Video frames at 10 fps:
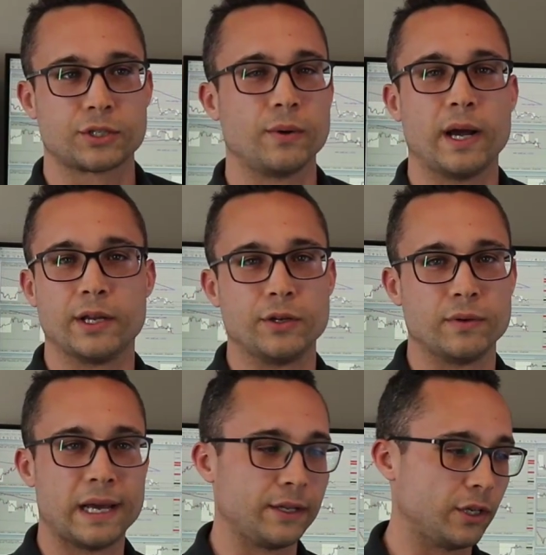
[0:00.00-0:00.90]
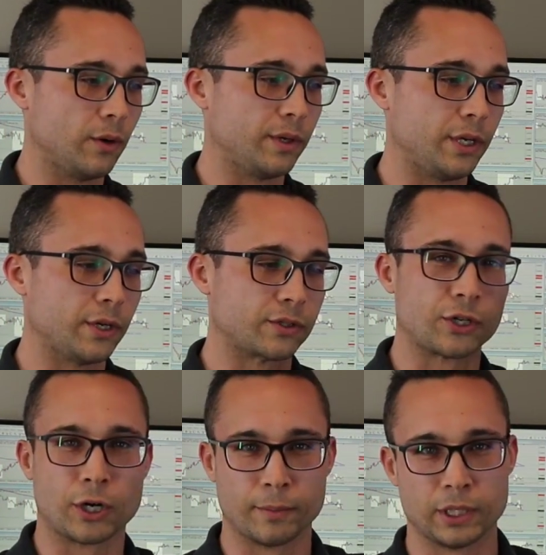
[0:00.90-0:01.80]
through how you do that. You go into your
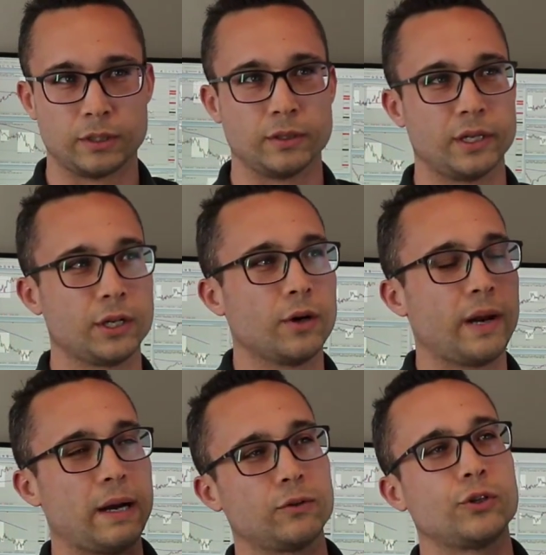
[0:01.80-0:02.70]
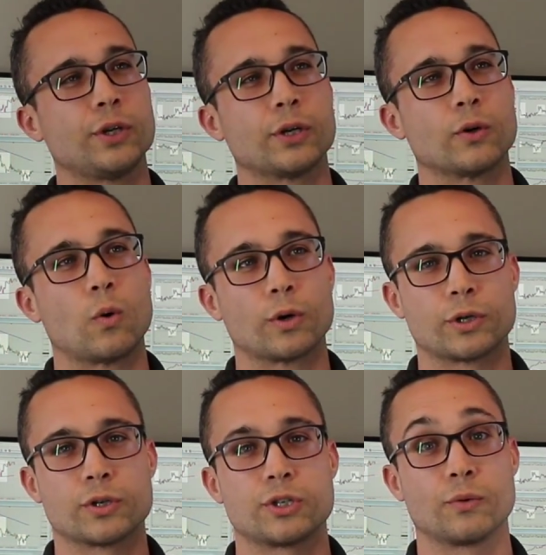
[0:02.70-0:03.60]
terminal, then you go down to your
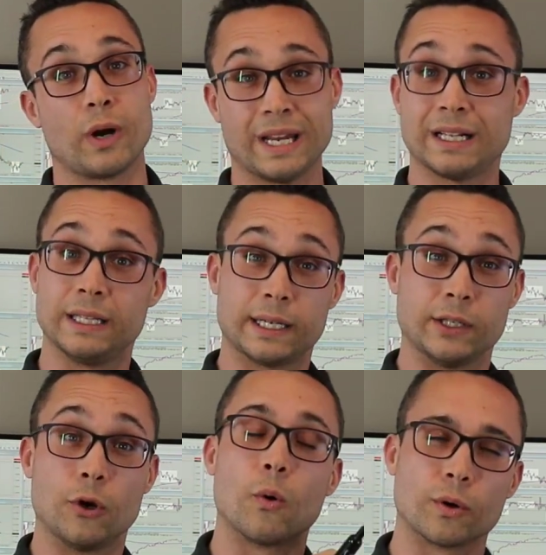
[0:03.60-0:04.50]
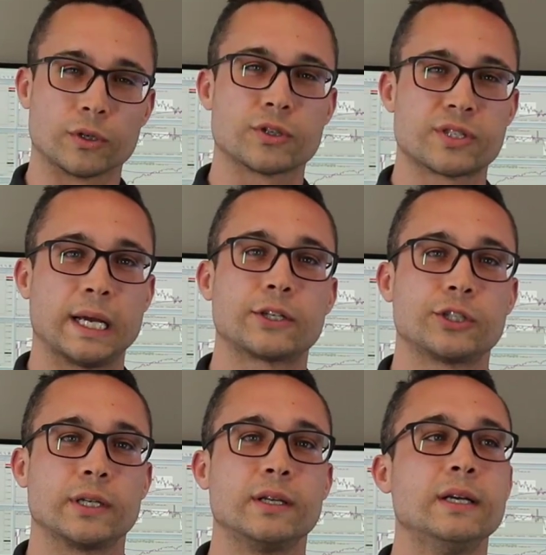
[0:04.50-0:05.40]
orders, you right click in the orders
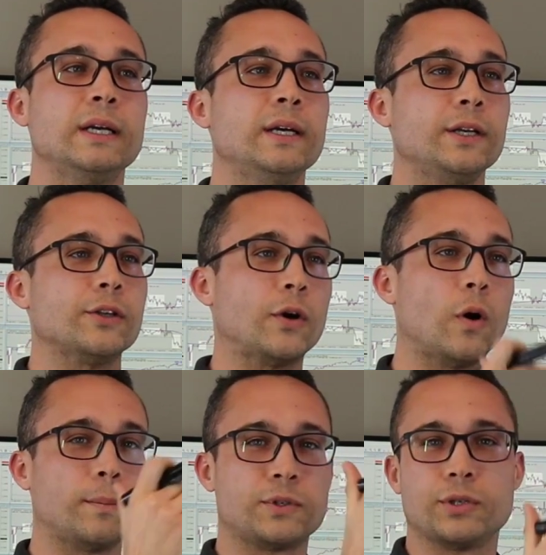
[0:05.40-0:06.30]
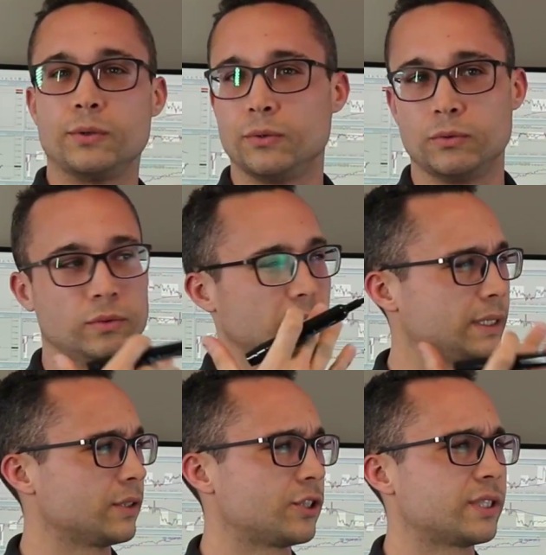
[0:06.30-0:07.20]
section. You go up to, I
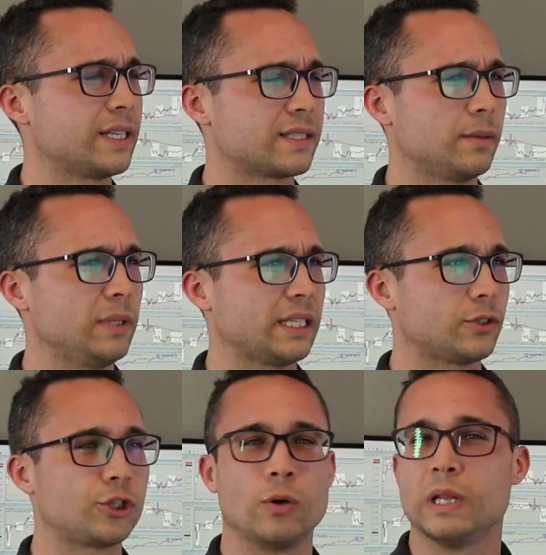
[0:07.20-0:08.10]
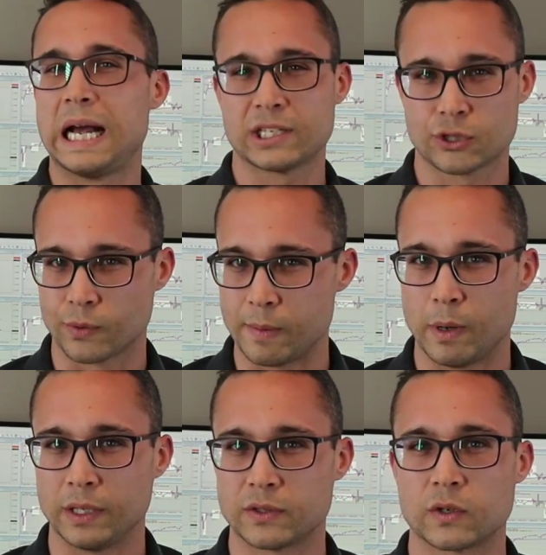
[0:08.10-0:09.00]
think it says something like show last 3
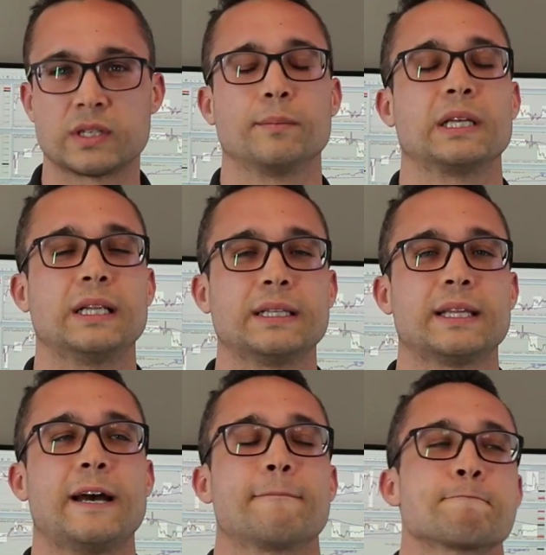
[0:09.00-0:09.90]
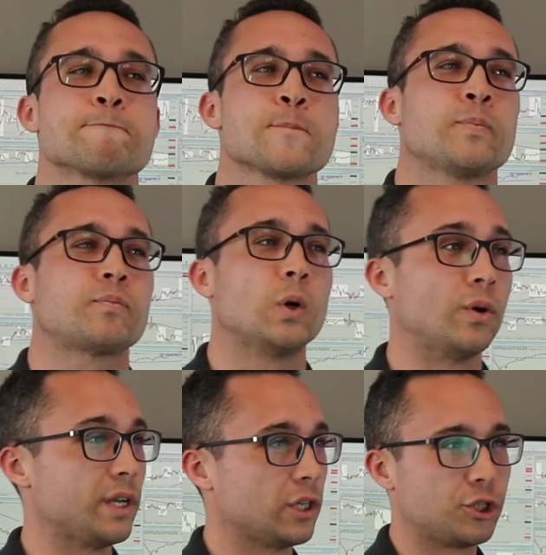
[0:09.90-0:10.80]
months or something like that. Or
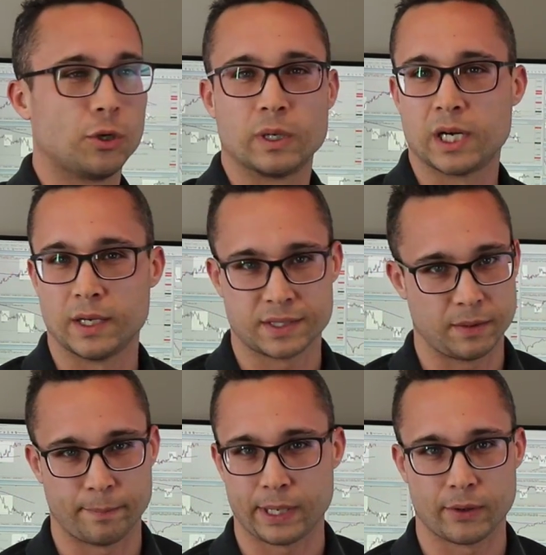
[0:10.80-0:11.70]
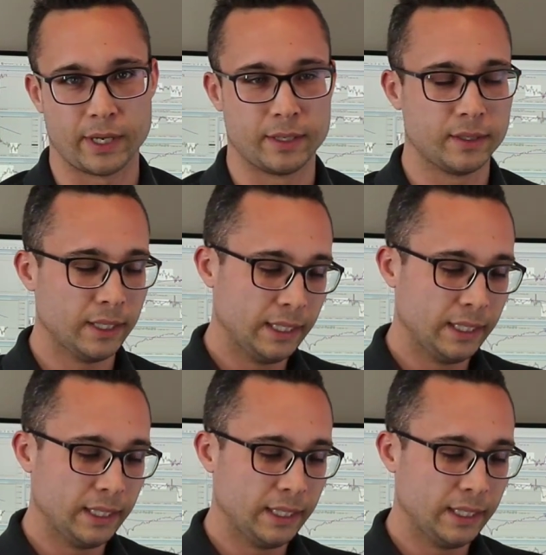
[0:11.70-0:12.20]
you can show a custom period.